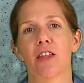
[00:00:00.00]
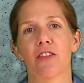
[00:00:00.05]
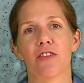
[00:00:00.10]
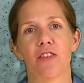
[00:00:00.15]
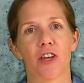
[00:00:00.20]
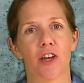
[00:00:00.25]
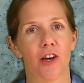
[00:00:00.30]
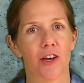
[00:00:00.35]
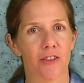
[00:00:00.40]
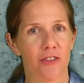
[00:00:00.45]

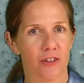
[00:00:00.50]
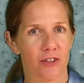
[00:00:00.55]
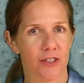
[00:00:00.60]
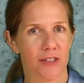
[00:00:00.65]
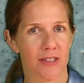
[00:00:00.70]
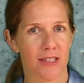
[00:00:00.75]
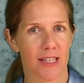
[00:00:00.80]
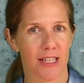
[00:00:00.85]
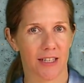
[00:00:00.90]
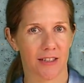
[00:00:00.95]
The author
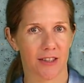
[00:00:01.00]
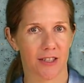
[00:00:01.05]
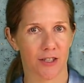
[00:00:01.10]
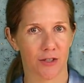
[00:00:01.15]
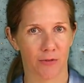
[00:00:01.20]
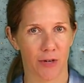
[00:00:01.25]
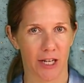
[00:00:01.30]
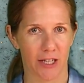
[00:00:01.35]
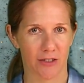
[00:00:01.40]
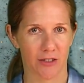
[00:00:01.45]
is like the
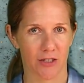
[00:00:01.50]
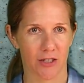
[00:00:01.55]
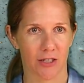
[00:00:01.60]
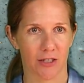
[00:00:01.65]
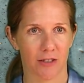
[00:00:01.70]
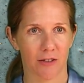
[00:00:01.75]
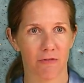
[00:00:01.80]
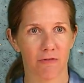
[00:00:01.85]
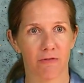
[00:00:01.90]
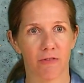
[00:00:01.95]

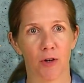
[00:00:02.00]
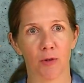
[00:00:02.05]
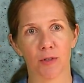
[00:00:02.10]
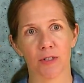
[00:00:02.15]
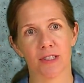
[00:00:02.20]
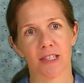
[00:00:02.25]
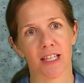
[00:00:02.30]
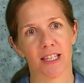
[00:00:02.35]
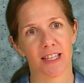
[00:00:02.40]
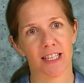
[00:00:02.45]
director,
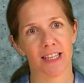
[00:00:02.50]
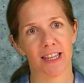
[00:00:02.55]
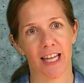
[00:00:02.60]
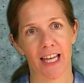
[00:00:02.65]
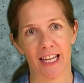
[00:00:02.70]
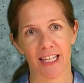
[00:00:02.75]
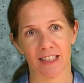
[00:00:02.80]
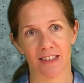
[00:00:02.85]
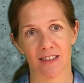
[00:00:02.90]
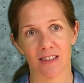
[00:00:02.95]
focusing the
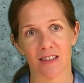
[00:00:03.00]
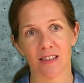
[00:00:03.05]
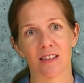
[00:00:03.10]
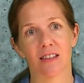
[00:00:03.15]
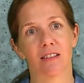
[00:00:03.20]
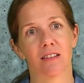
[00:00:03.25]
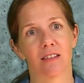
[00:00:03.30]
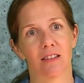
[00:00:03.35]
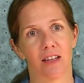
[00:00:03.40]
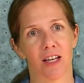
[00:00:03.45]
lens
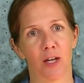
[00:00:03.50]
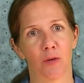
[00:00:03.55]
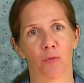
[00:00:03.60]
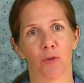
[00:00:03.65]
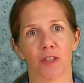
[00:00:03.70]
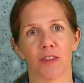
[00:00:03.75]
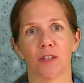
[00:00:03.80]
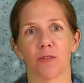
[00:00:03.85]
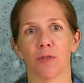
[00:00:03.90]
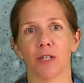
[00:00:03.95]
on
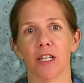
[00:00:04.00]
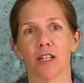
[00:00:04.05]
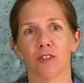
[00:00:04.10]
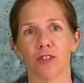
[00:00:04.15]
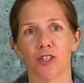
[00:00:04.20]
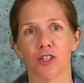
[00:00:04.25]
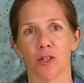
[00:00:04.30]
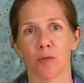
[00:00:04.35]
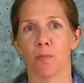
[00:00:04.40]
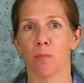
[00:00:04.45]
what the reader
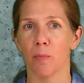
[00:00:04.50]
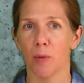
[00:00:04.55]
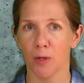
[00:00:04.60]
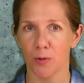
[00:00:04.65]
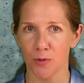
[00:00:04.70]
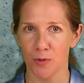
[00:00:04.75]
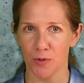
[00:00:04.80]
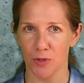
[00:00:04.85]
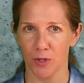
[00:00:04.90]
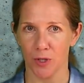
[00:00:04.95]
should
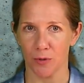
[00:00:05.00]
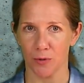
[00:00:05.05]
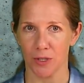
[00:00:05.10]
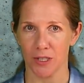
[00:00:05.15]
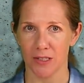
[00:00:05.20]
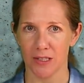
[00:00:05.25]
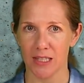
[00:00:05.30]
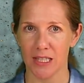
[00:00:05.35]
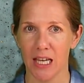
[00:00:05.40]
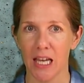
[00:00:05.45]
most
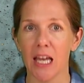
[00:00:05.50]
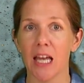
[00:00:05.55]
notice